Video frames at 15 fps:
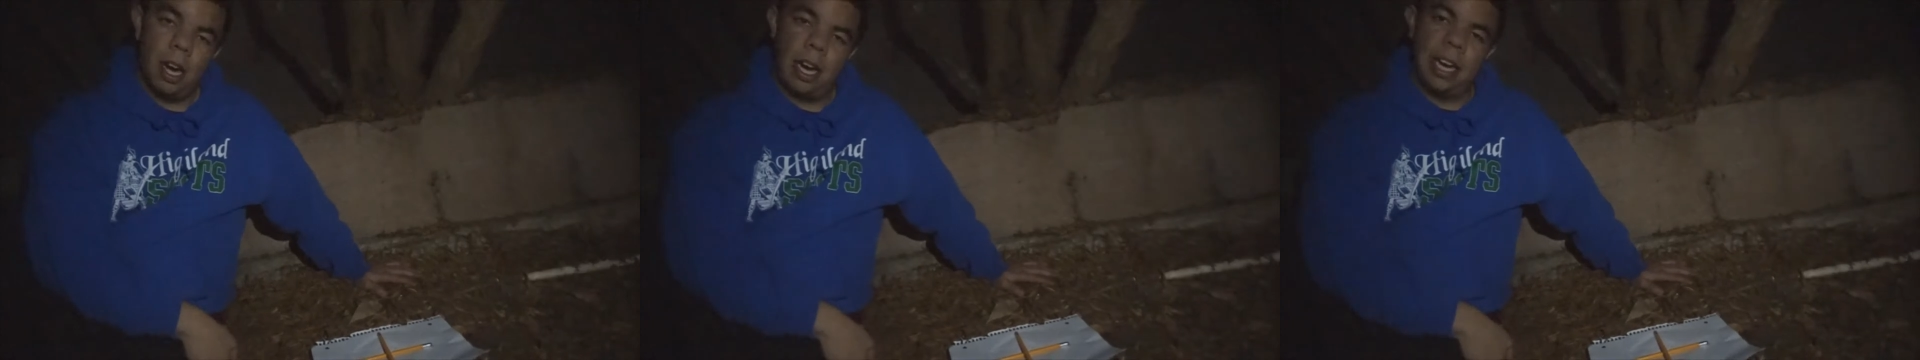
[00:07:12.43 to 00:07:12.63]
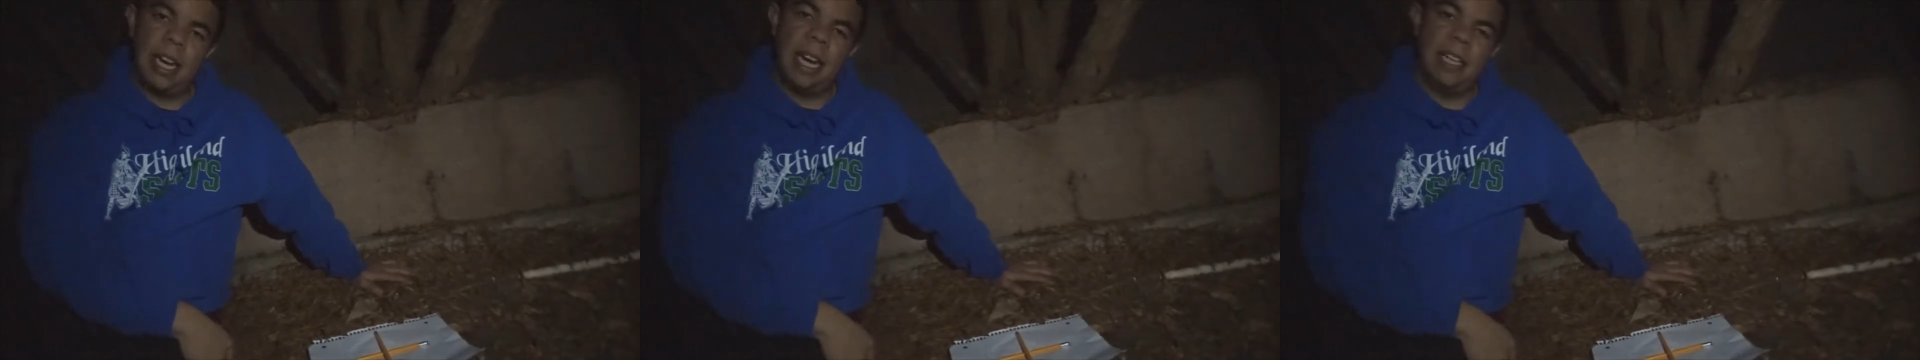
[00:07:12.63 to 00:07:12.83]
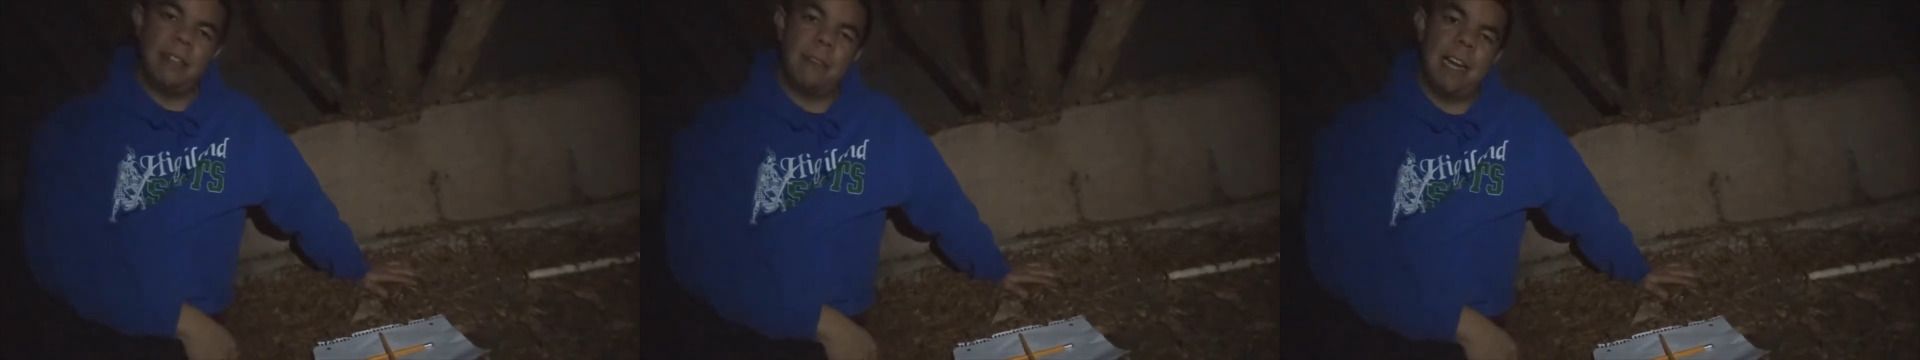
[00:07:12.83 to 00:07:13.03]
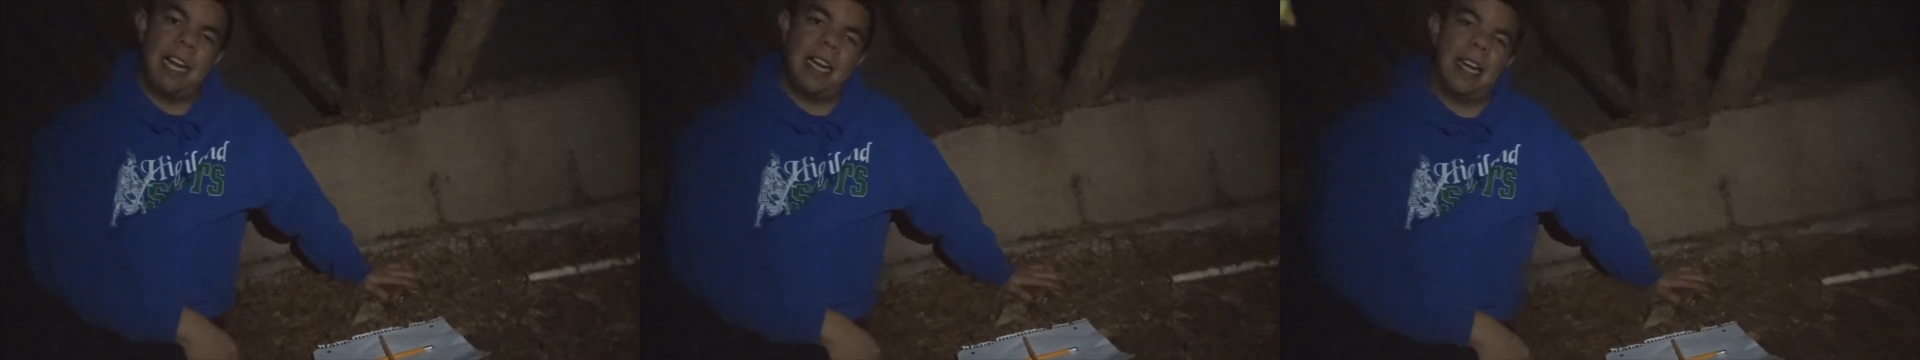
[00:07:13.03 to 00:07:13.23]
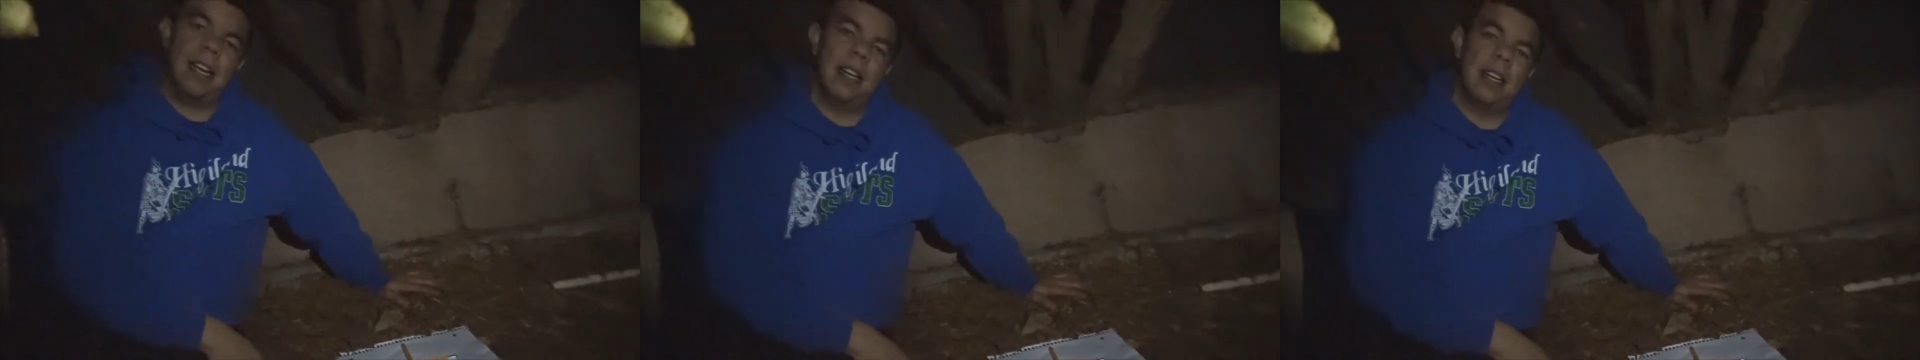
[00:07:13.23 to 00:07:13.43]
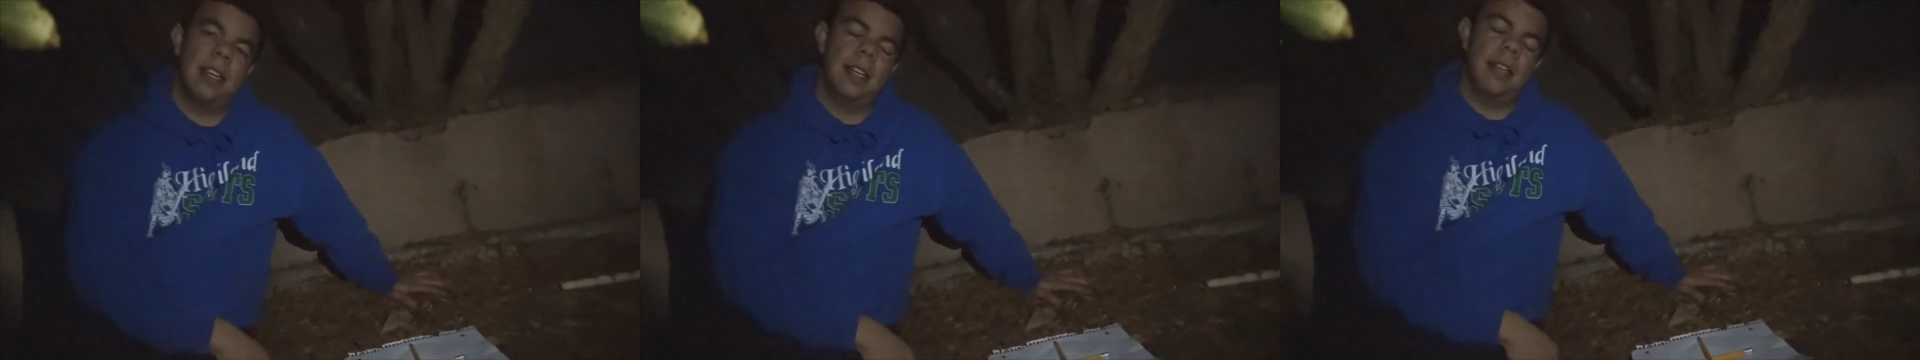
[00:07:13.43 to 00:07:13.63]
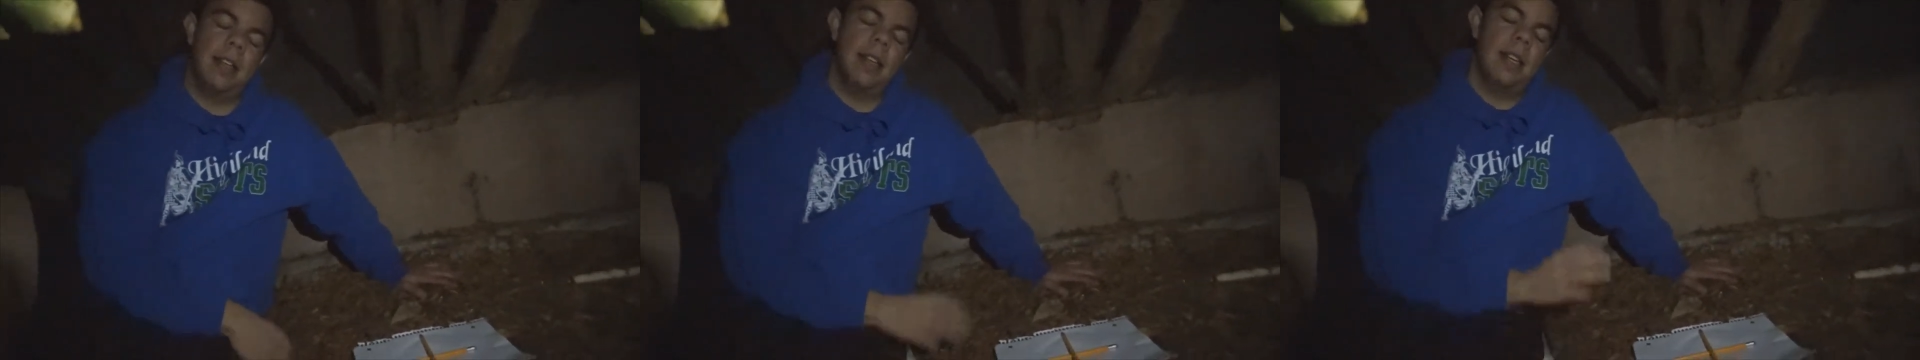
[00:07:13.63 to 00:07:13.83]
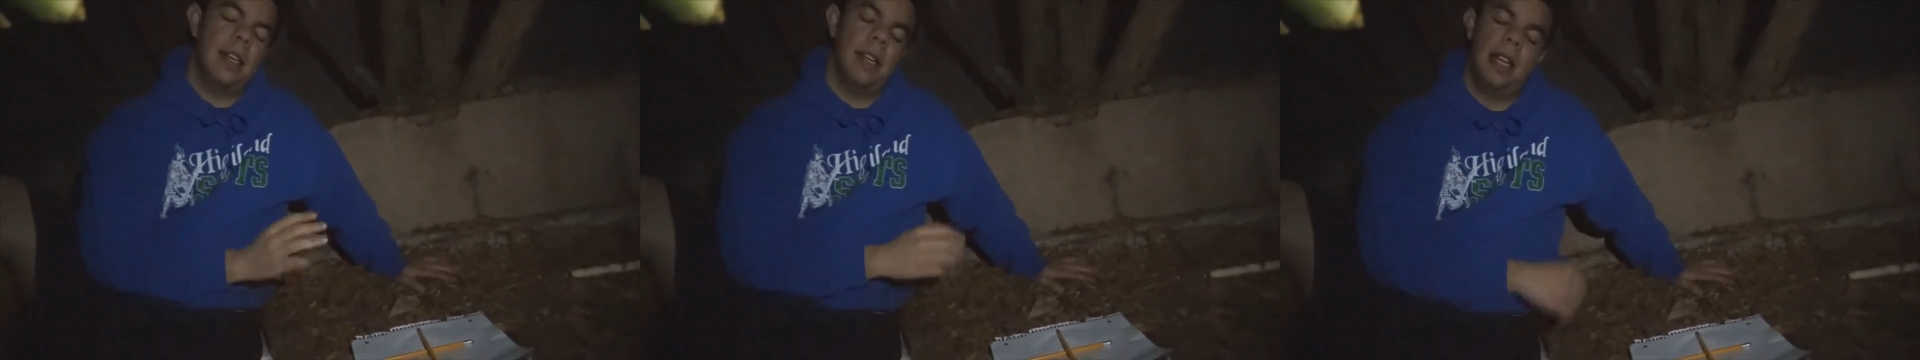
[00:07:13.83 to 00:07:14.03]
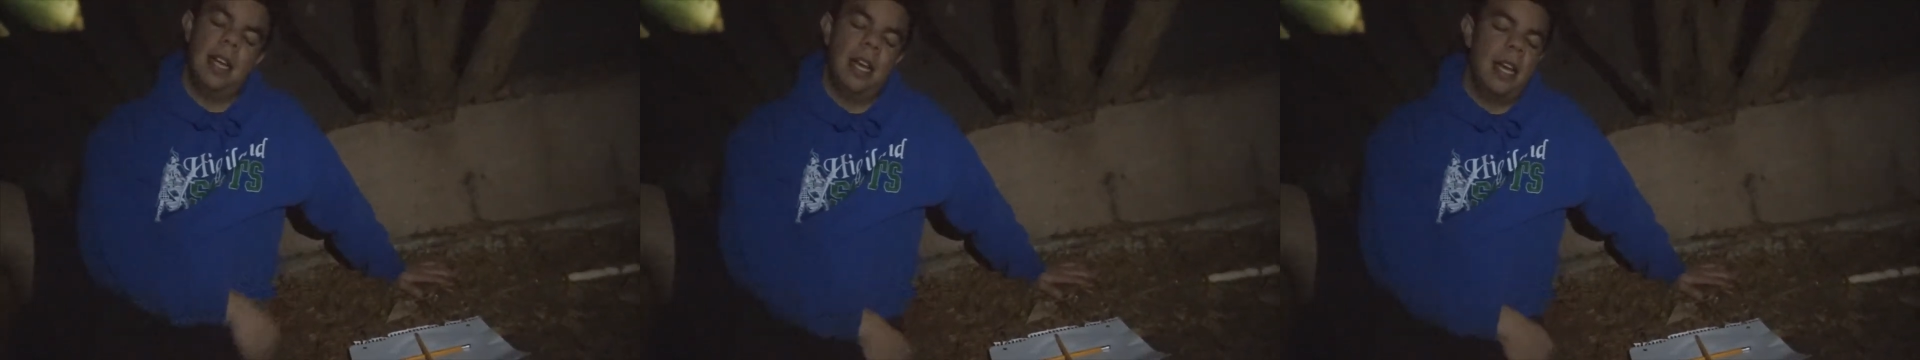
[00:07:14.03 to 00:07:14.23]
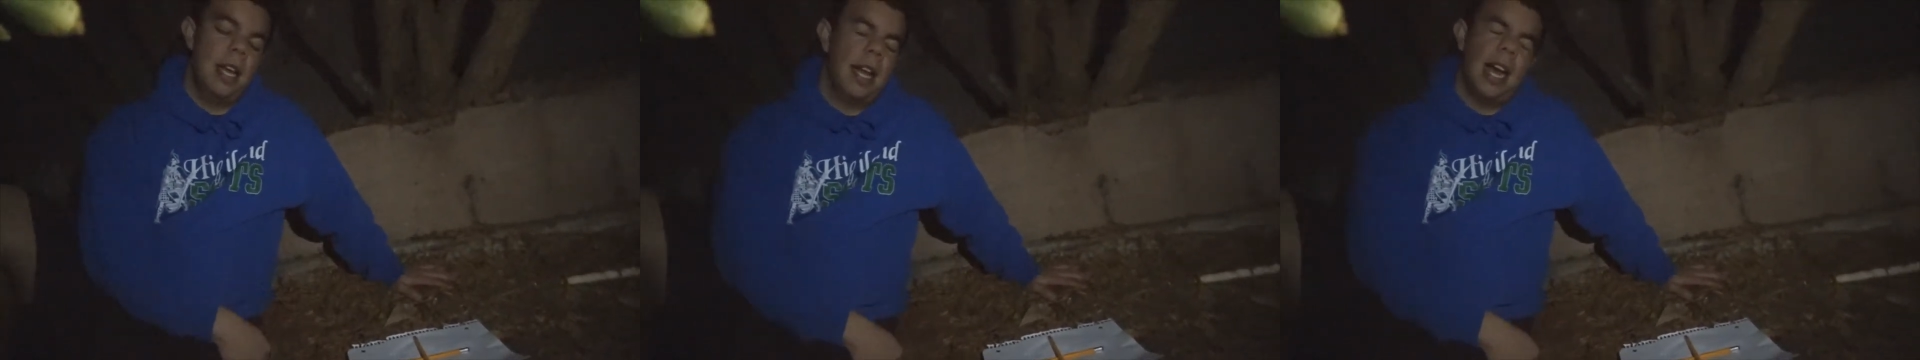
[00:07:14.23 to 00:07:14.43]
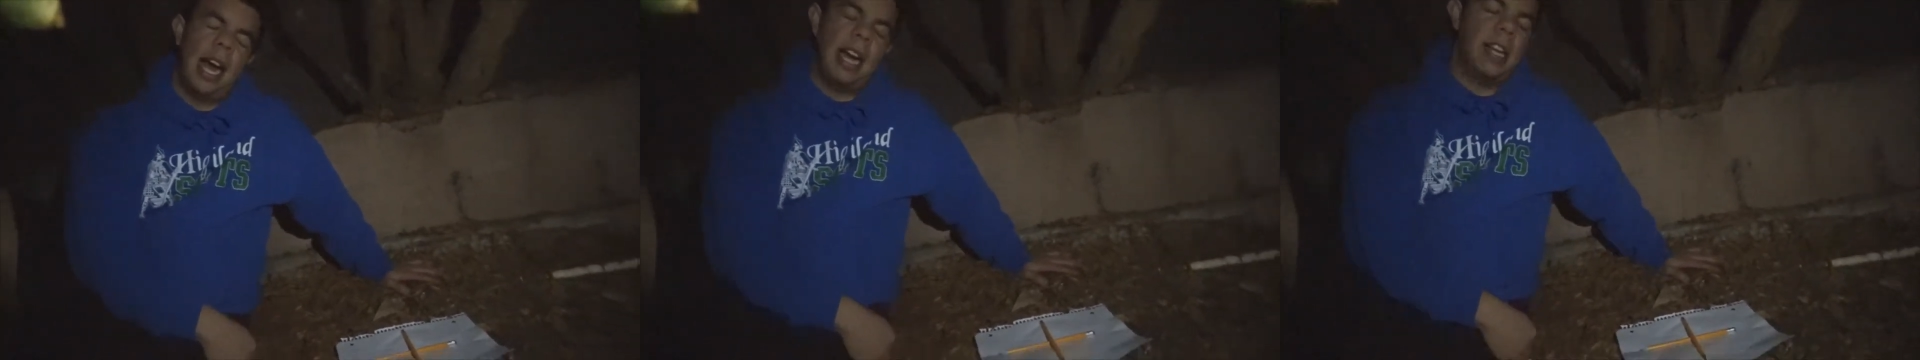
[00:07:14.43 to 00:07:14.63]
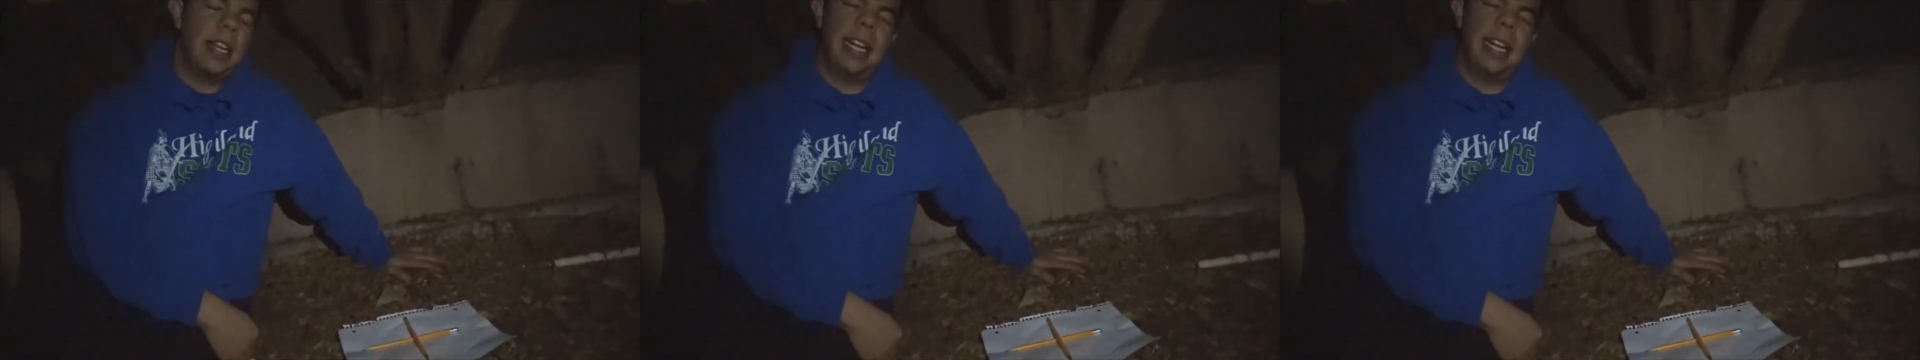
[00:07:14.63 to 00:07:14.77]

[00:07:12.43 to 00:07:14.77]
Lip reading: Are you guys ready? I